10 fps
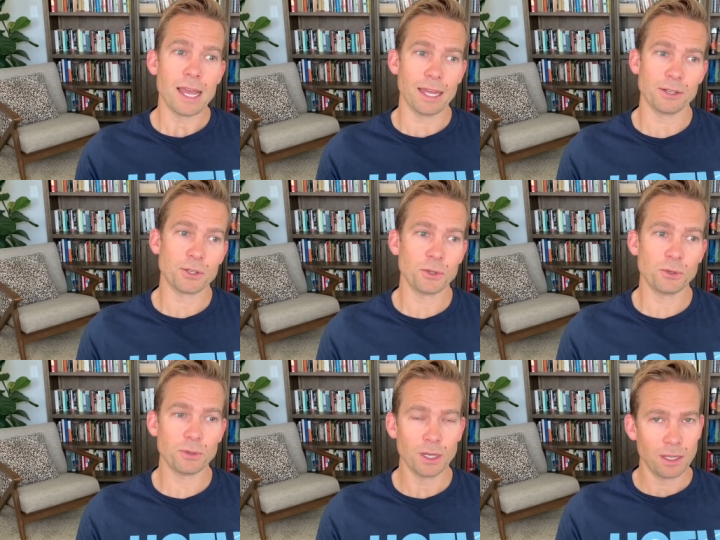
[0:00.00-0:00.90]
and
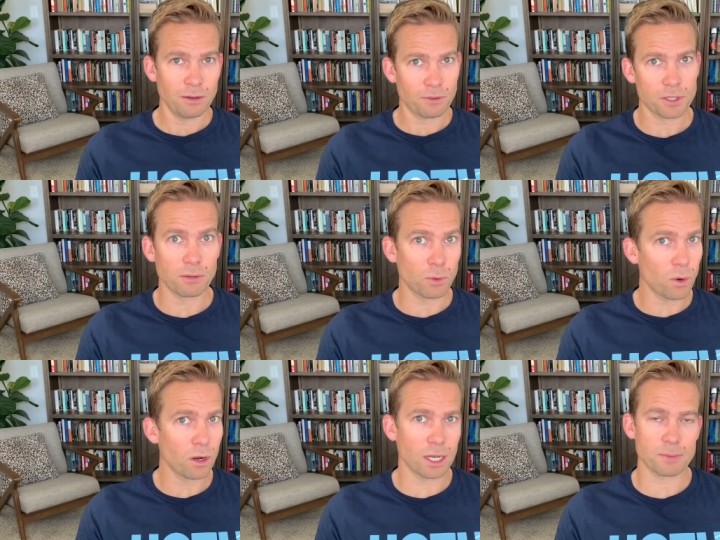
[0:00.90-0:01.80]
2 1st level
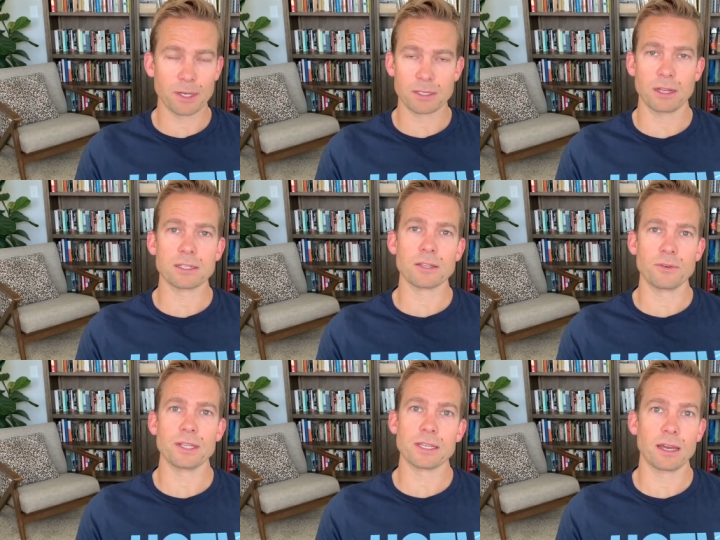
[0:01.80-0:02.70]
warlock spell slots that
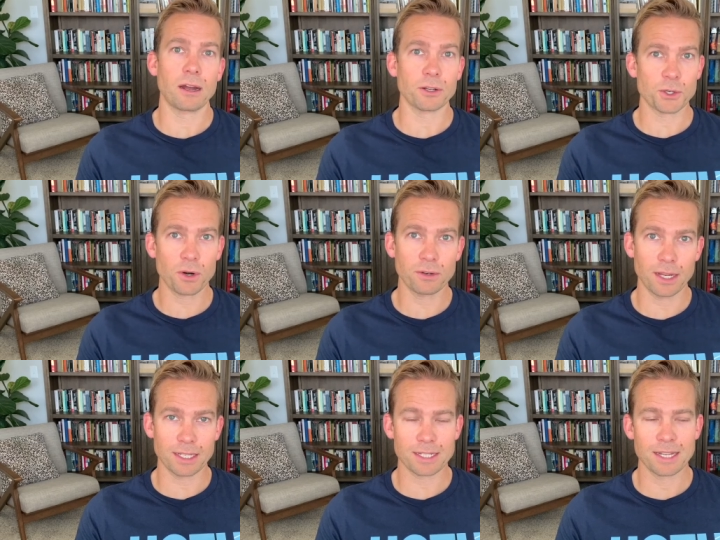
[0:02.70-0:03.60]
reset on a short
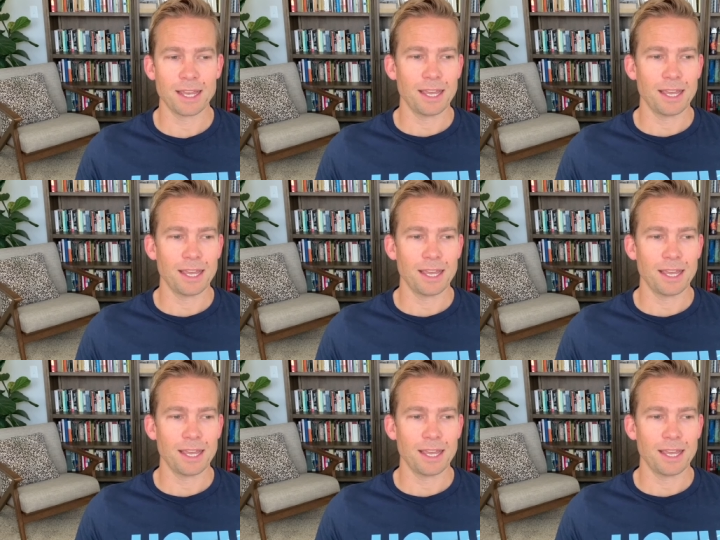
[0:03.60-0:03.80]
rest.